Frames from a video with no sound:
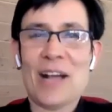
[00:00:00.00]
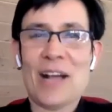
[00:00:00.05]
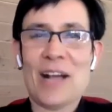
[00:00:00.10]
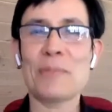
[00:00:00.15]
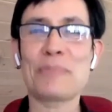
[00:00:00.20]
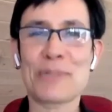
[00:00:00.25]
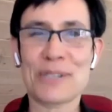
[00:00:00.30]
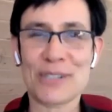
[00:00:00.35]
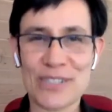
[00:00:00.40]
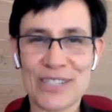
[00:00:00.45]

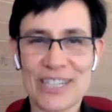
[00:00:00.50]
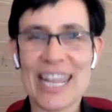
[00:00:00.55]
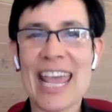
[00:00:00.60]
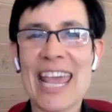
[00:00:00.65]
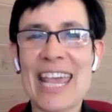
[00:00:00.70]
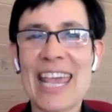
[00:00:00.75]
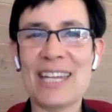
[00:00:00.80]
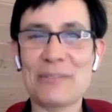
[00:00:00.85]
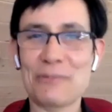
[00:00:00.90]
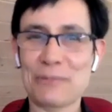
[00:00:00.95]
helped
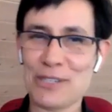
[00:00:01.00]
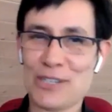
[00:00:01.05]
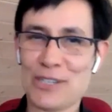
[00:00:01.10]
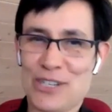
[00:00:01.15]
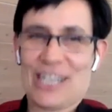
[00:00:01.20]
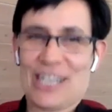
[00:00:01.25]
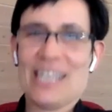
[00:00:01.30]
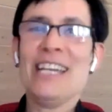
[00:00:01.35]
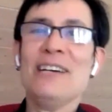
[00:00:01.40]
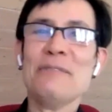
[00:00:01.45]
create,
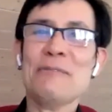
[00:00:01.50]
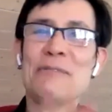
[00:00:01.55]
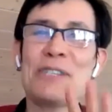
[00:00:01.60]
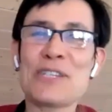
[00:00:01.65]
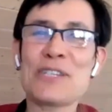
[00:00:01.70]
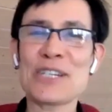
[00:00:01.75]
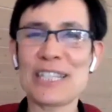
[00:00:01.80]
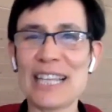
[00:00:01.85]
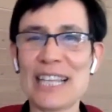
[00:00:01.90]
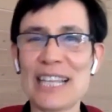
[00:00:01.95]
which
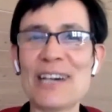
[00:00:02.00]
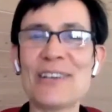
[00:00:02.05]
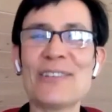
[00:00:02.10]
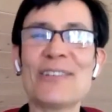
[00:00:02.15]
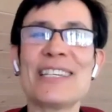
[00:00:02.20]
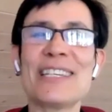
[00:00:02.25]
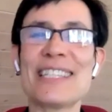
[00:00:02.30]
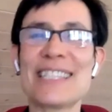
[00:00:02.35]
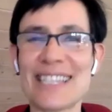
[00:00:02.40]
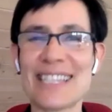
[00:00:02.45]

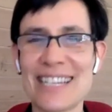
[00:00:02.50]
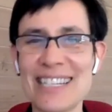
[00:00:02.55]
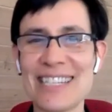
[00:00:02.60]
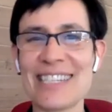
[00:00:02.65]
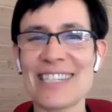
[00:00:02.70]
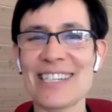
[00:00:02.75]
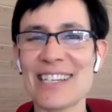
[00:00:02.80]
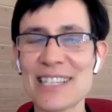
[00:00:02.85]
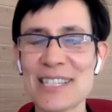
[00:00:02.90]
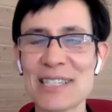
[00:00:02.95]
allowed this
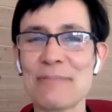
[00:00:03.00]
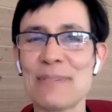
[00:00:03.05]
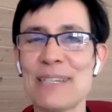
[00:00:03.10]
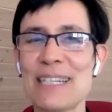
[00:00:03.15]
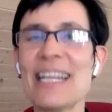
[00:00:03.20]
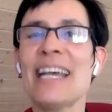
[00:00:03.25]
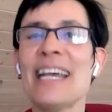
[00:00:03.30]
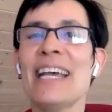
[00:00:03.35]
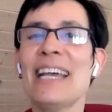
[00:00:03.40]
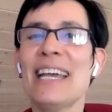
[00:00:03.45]

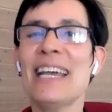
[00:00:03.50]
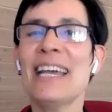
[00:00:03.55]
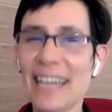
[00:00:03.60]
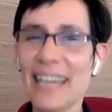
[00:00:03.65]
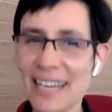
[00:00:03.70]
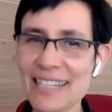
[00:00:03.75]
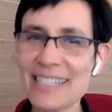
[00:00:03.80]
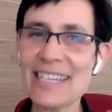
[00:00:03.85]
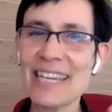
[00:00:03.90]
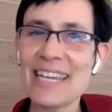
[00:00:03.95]
adjustment,
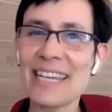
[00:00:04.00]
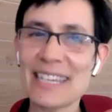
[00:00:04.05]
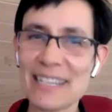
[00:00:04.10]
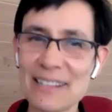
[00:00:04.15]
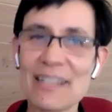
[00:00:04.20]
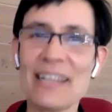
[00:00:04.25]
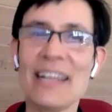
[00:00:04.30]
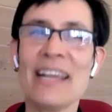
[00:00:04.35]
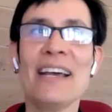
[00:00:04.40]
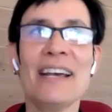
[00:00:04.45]
had
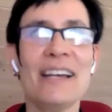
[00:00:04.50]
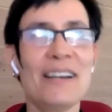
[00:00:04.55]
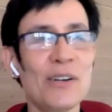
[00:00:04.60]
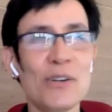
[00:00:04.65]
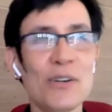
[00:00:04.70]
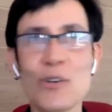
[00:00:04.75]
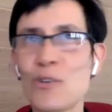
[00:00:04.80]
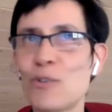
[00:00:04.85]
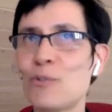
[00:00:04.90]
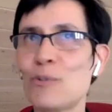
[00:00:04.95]
taken, it
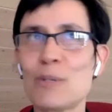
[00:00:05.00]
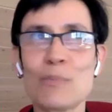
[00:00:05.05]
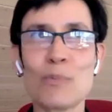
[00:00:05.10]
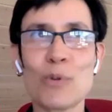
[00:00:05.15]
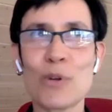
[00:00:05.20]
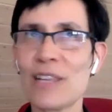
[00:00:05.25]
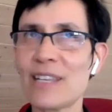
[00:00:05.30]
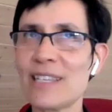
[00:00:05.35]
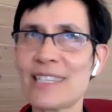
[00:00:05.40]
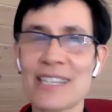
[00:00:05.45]
was
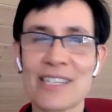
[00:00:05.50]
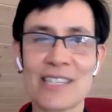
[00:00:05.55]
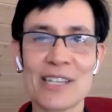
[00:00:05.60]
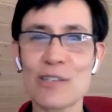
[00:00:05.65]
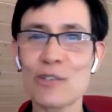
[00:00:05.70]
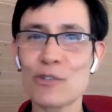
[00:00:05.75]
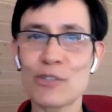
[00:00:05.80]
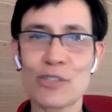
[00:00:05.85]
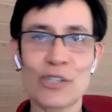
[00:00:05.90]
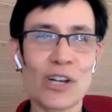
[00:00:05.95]
more than
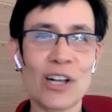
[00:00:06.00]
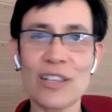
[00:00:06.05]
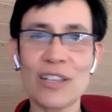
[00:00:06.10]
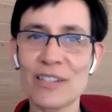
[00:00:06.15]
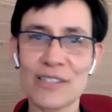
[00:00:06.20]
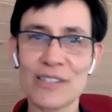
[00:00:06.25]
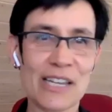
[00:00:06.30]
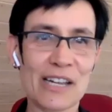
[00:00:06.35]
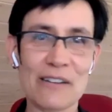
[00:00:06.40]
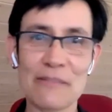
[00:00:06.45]

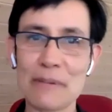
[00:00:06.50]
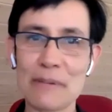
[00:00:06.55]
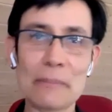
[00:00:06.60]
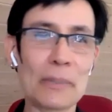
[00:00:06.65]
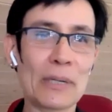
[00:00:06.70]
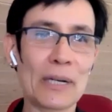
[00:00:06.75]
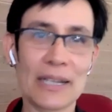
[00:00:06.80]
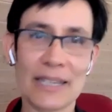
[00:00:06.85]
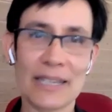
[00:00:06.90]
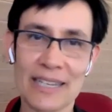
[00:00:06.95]
$600 out of my
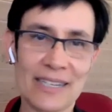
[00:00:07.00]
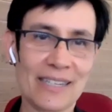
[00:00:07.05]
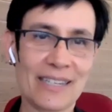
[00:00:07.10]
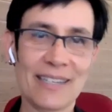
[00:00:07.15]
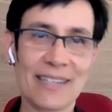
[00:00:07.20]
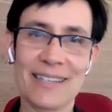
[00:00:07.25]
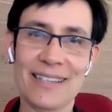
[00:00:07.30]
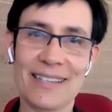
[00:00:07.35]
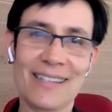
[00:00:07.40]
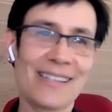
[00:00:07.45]
pocket.
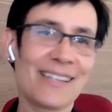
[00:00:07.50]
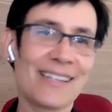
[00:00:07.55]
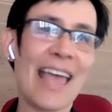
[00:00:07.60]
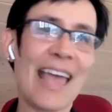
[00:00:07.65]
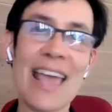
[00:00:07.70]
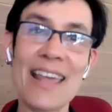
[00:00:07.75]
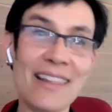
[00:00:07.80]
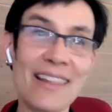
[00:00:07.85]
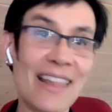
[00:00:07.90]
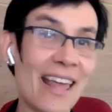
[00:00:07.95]

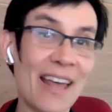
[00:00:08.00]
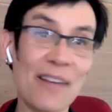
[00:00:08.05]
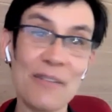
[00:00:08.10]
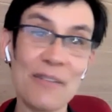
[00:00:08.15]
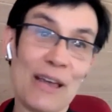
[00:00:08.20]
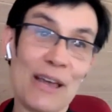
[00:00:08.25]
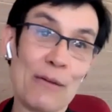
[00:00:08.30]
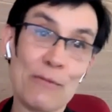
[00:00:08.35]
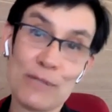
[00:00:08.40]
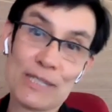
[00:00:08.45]
And
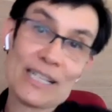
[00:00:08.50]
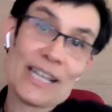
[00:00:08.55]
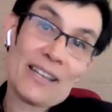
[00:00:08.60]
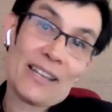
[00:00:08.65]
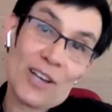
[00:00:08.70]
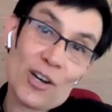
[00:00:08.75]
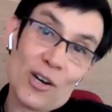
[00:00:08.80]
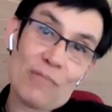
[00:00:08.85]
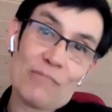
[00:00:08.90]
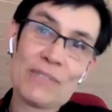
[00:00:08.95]
that was
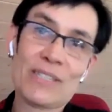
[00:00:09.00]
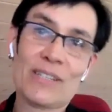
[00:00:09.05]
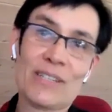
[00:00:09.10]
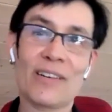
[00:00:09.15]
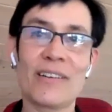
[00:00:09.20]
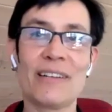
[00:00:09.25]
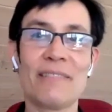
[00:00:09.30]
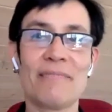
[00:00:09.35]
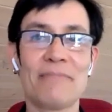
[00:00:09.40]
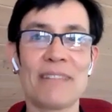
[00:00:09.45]
like, oh,
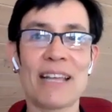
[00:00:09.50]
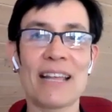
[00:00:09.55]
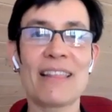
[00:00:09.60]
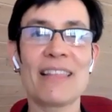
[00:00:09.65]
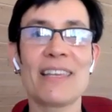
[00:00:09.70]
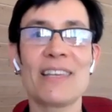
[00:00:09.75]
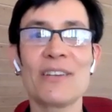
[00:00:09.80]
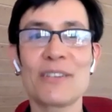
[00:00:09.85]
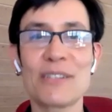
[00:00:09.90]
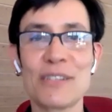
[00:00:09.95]
sorry,
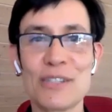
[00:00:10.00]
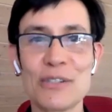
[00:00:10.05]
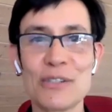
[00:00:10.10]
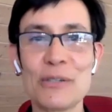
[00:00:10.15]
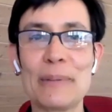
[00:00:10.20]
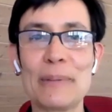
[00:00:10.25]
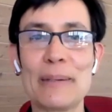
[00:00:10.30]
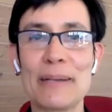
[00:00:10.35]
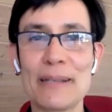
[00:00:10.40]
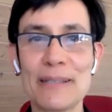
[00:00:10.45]
nothing you could
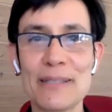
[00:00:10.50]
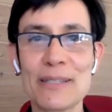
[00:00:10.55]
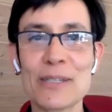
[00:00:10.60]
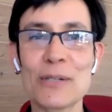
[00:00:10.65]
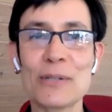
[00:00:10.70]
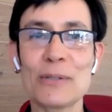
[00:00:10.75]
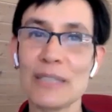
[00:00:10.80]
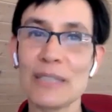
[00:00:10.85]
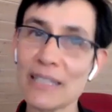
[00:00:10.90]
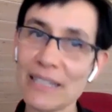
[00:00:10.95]
do about it.
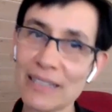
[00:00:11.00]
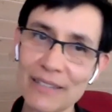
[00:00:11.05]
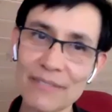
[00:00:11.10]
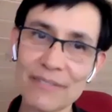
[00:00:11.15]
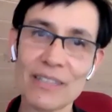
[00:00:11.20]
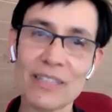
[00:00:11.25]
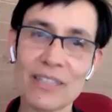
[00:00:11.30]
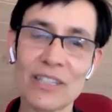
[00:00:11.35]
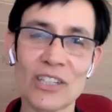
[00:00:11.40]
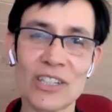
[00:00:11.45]
So
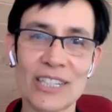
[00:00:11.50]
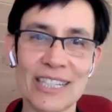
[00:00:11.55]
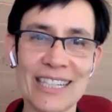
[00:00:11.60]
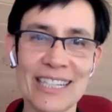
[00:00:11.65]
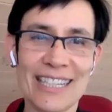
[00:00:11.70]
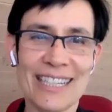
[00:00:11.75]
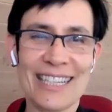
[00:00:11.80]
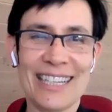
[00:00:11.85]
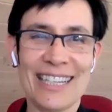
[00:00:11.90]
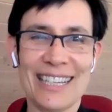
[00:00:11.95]
live and learn.